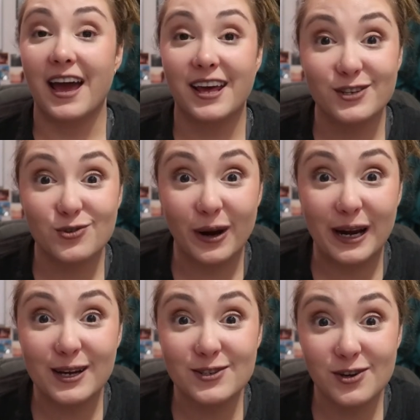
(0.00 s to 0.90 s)
It is
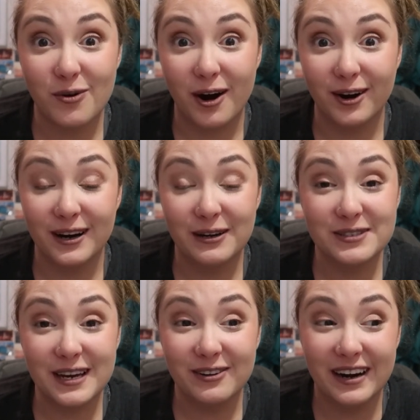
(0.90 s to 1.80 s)
raining so hard
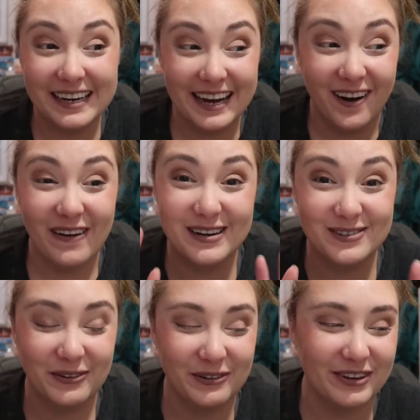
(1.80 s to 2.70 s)
outside right now. I
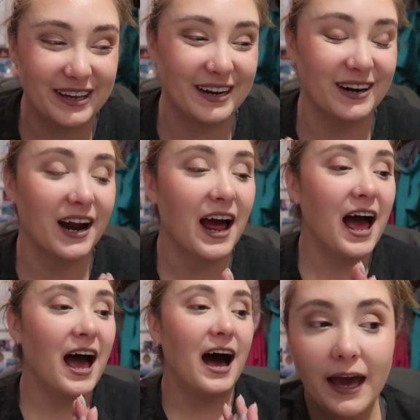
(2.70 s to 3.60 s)
don't know if you can hear it.
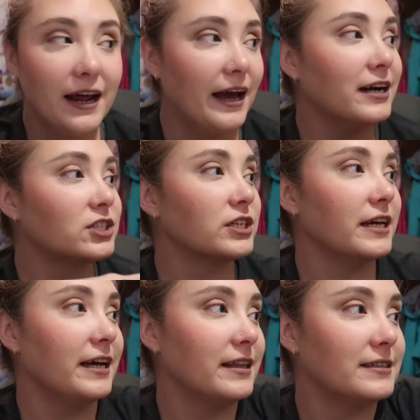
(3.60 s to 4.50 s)
And I
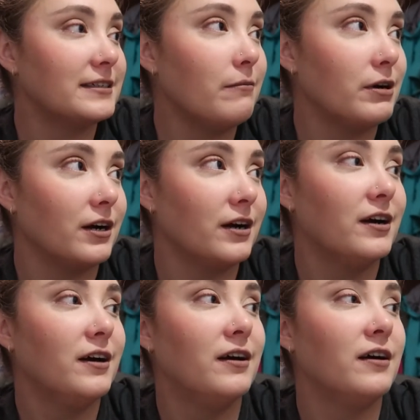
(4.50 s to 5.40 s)
actually, in the summer,
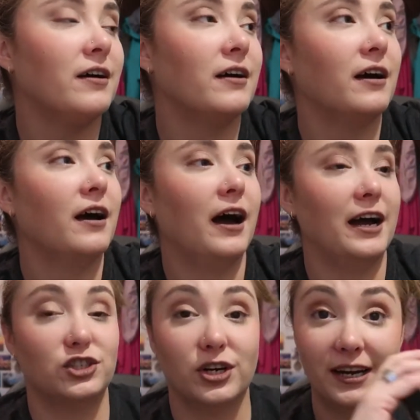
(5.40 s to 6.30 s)

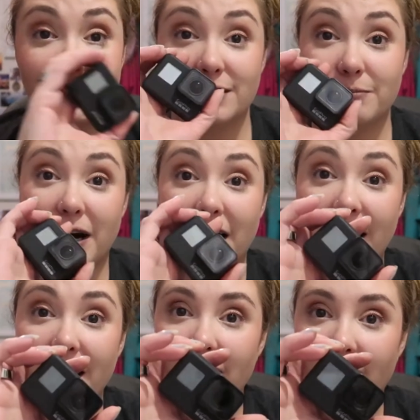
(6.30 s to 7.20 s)
I tried to
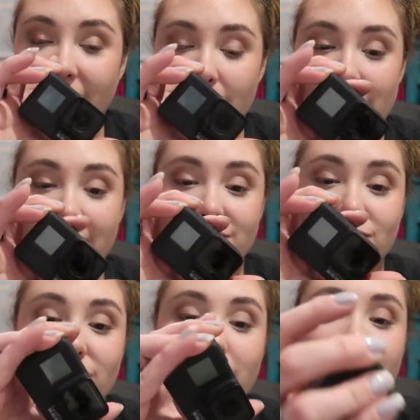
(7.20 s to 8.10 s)
buy um, an
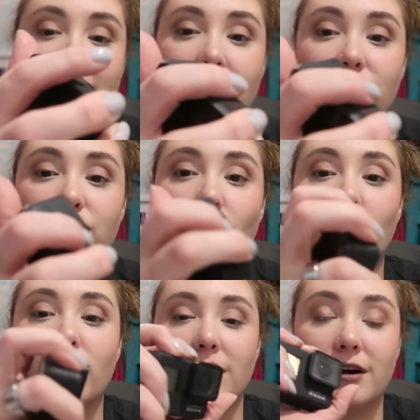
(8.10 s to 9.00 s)
external mic
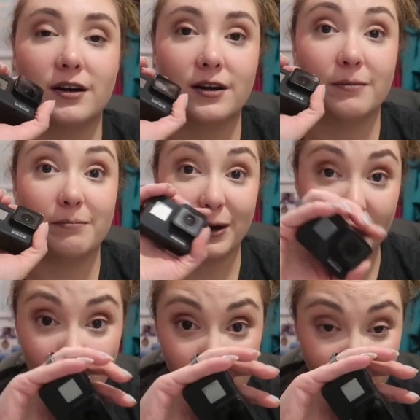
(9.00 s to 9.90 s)
for my
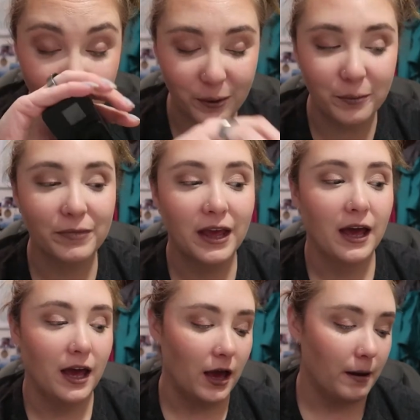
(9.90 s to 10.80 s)
GoPro,
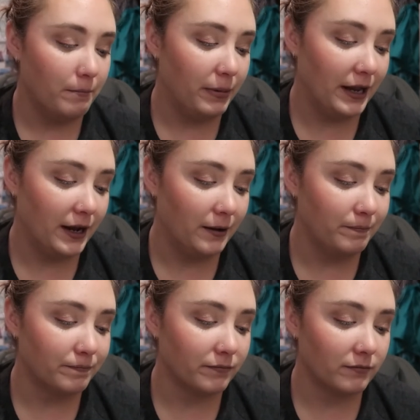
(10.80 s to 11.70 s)
but
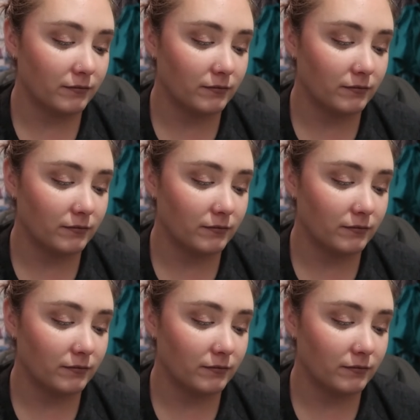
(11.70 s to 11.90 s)
um,